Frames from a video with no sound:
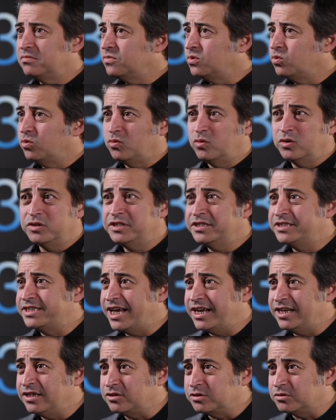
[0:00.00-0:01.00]
where is this
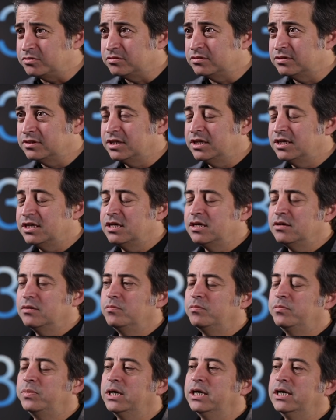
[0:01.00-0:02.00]
getting to?
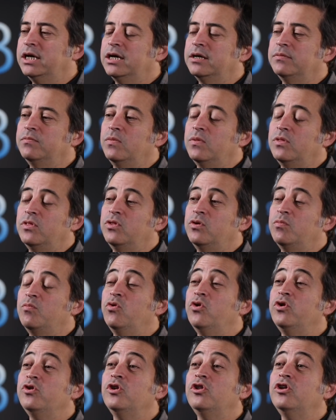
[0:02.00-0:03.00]
But um, the
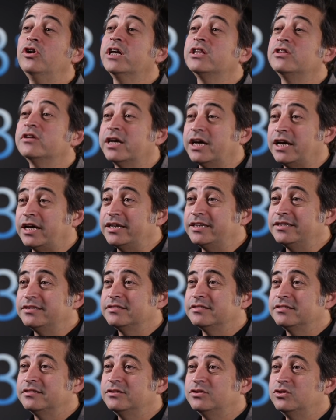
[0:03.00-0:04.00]
more you look at the guy,
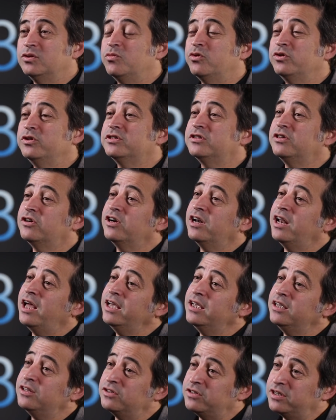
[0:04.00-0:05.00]
the more you start
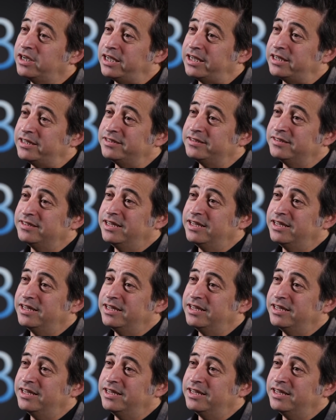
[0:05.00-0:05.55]
liking the guy.